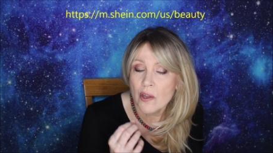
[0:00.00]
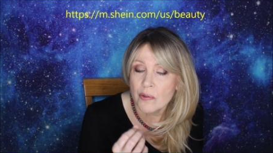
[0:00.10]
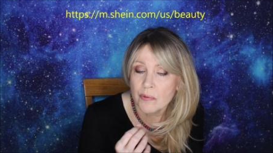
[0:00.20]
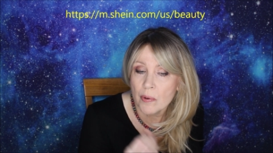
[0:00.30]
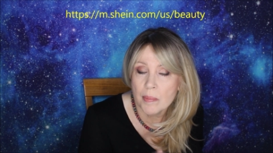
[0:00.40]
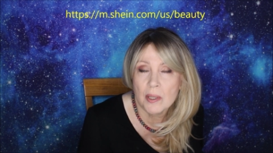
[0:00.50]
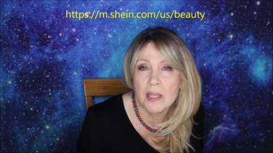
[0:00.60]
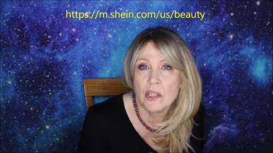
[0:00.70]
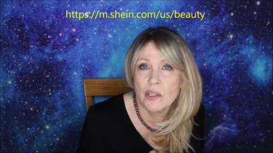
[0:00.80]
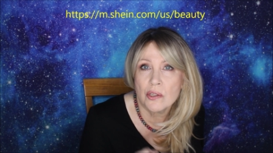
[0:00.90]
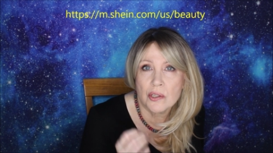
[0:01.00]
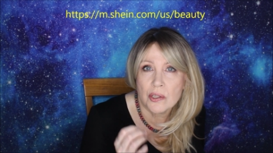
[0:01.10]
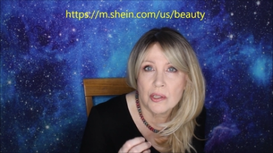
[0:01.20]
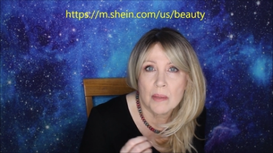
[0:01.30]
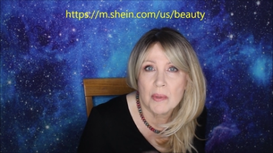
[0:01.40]
the formulations to
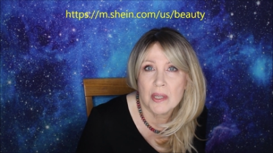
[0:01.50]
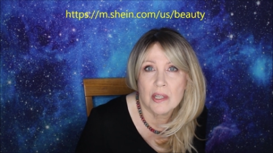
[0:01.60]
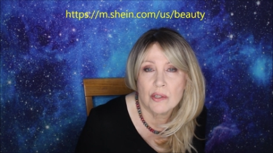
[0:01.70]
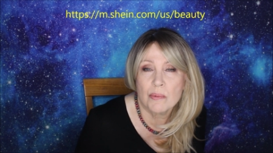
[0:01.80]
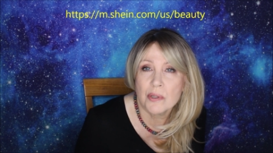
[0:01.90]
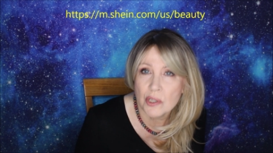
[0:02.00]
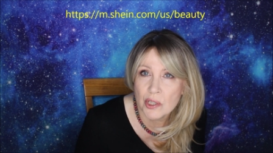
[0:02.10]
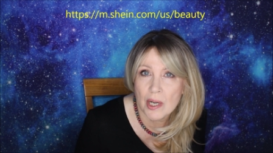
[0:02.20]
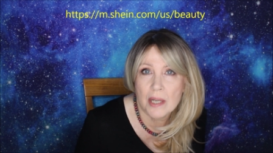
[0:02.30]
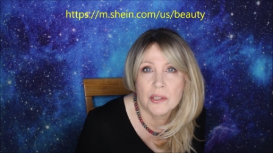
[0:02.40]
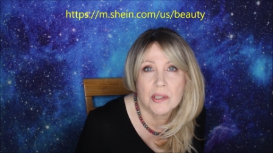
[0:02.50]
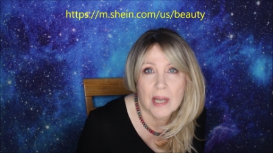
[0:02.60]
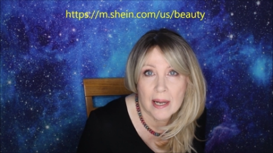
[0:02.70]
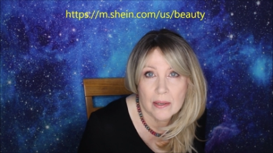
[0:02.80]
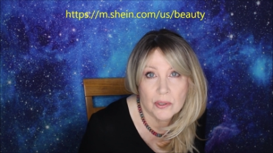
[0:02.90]
some of these were just
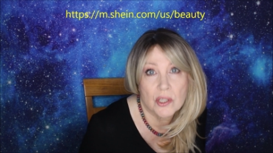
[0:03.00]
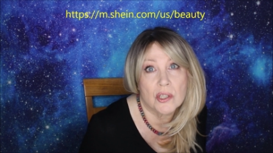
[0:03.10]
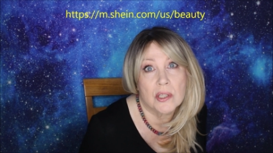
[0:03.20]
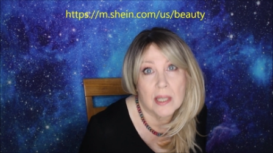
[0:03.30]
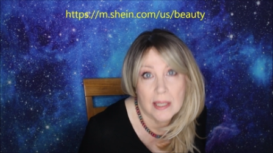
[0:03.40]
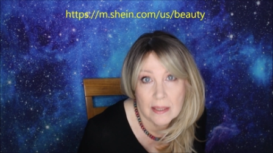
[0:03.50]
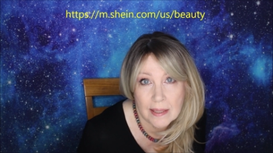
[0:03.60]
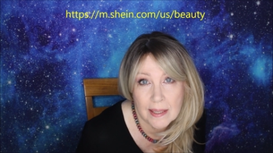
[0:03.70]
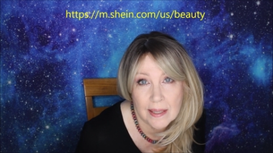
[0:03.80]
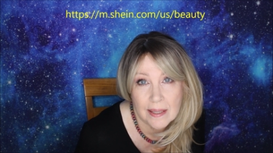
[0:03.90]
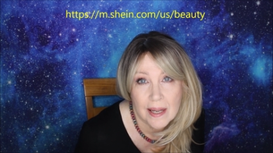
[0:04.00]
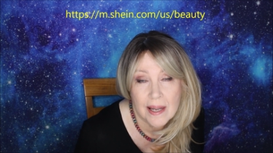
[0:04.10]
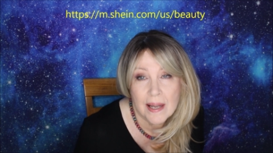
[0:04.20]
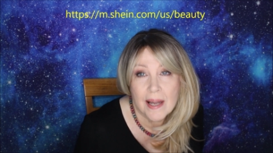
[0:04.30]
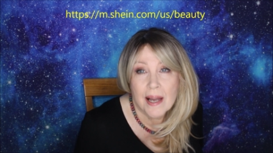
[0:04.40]
outstanding.
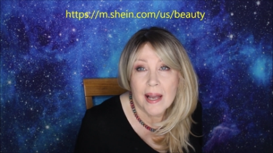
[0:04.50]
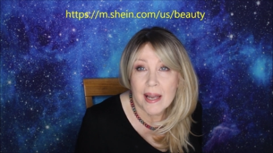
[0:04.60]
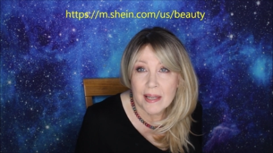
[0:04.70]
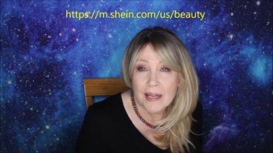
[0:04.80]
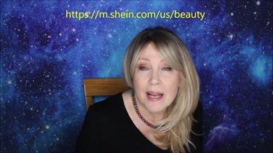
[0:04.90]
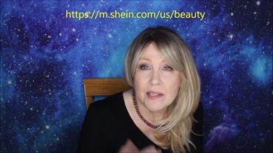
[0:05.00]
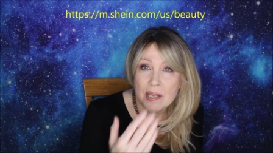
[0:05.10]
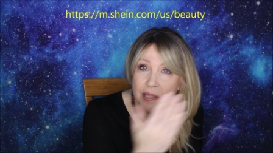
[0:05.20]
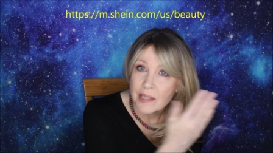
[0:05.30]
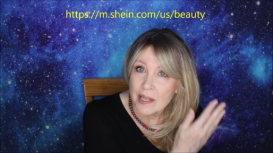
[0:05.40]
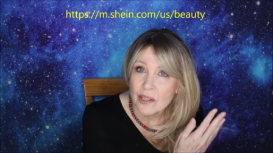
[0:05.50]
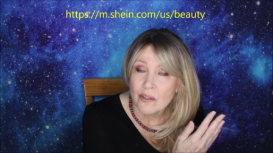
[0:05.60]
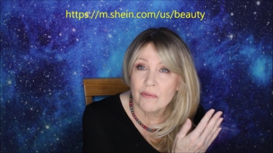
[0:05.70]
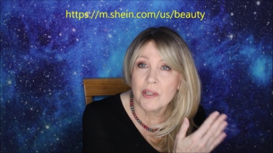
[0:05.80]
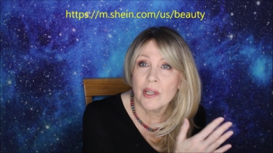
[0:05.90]
And as I said in the
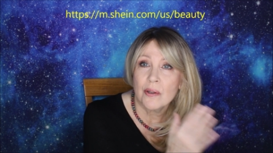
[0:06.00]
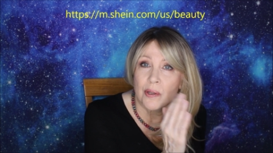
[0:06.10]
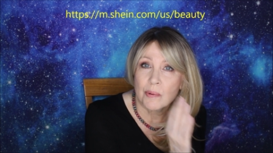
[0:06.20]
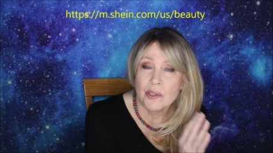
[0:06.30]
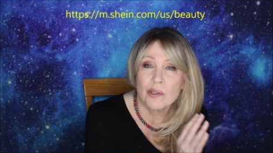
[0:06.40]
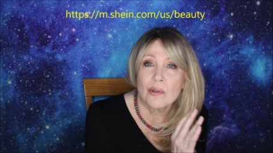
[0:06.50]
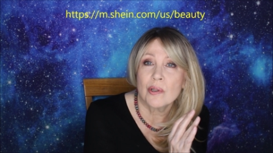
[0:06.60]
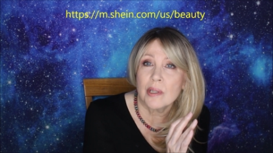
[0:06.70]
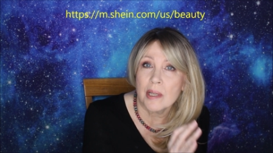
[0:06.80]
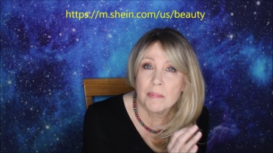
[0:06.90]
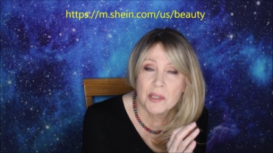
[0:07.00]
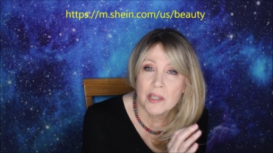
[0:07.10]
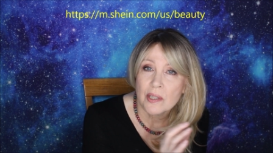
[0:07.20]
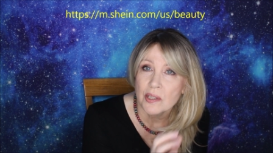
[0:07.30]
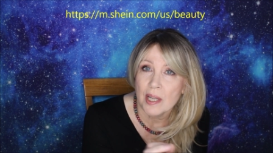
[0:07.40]
video, there were certain
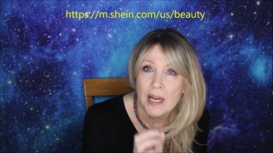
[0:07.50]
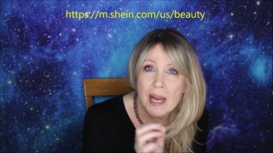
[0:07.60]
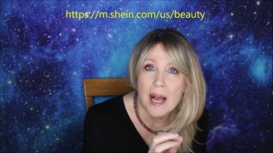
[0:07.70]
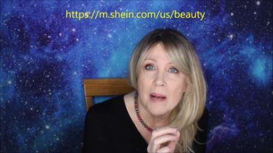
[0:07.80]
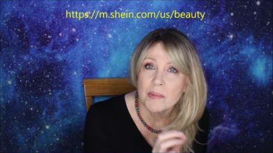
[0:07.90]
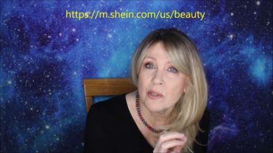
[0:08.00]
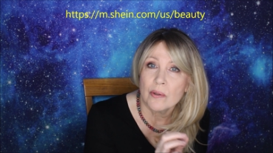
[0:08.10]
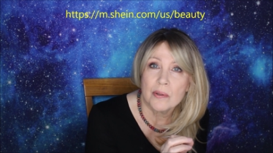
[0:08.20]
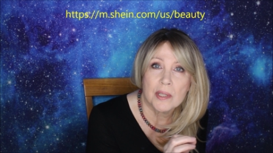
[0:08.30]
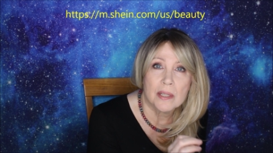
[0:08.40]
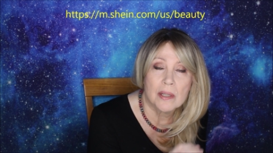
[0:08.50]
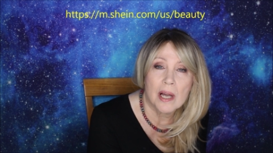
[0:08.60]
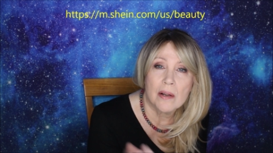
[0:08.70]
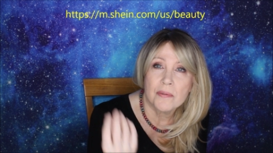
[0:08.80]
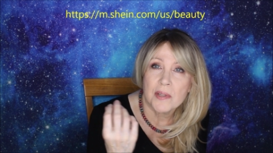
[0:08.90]
lipsticks that I absolutely
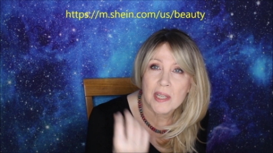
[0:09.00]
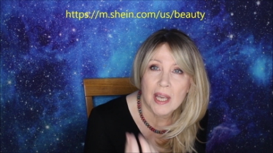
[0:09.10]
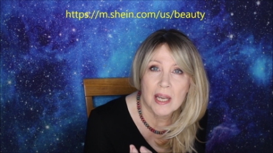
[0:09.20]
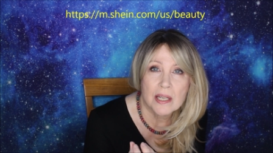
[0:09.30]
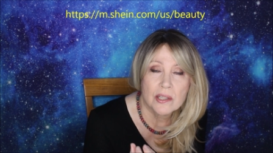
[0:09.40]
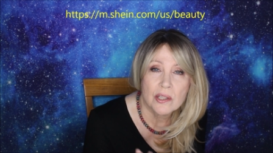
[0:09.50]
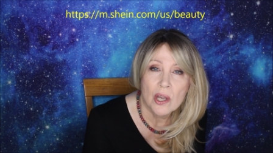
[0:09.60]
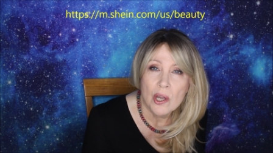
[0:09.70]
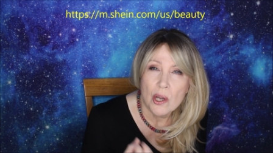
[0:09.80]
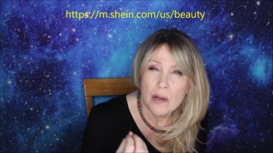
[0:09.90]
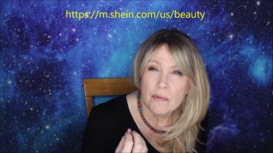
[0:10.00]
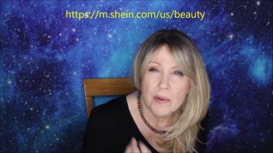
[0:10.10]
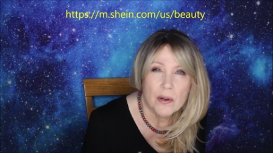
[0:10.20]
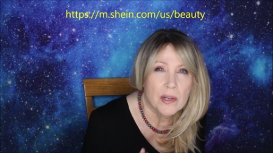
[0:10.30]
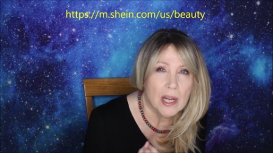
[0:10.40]
loved. The case,
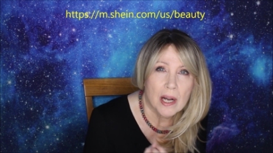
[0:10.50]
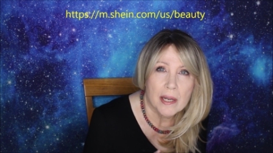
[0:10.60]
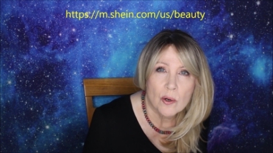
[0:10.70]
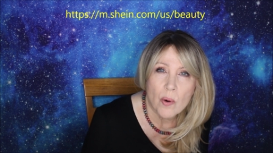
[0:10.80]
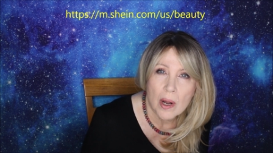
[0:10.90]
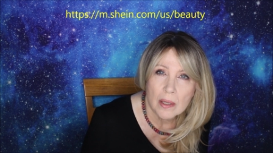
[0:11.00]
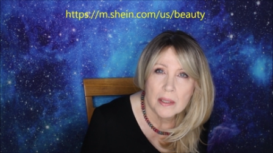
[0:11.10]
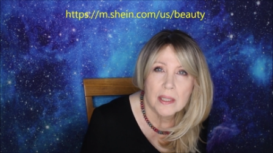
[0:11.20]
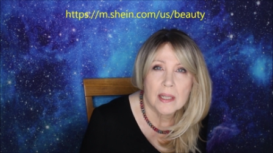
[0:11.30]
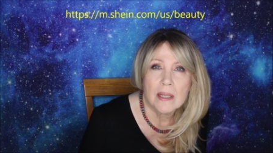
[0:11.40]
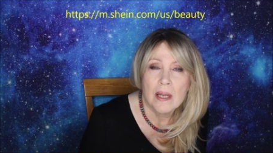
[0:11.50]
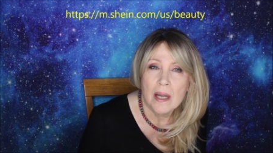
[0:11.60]
very high quality,